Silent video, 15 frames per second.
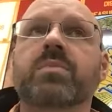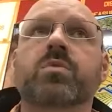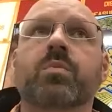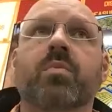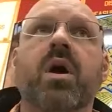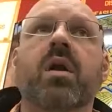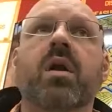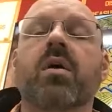So
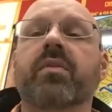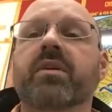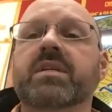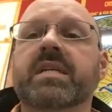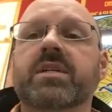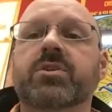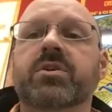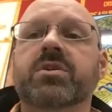brought all their
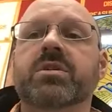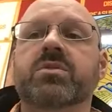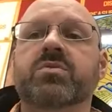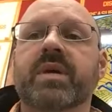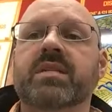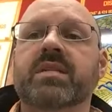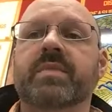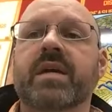teachers, because
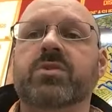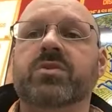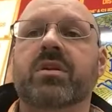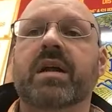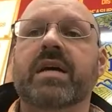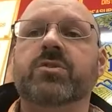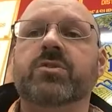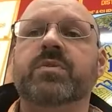we had some extra
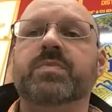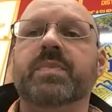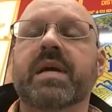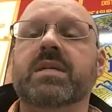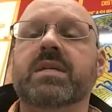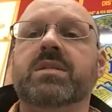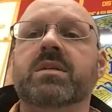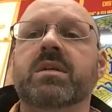classroom
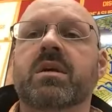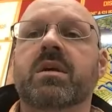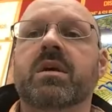space